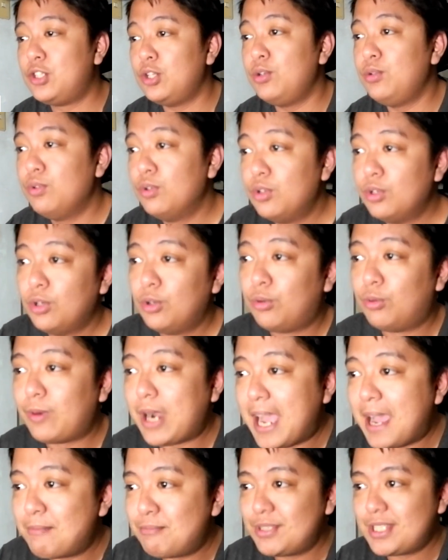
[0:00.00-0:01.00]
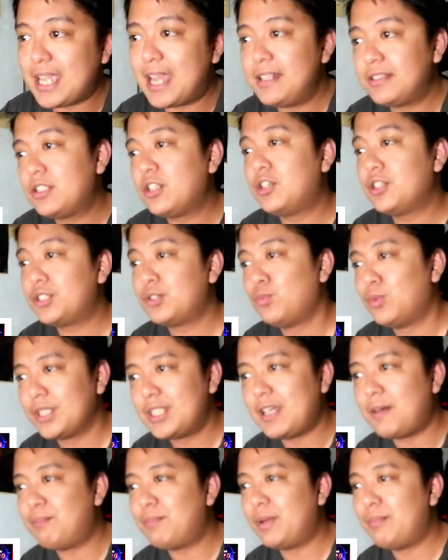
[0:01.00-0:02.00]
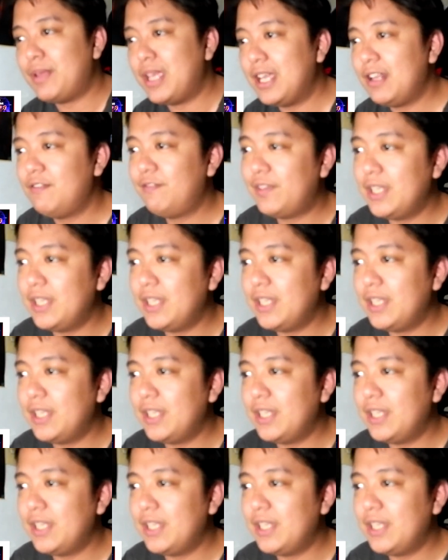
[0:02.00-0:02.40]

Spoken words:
to Ram Santos, what's up, my man?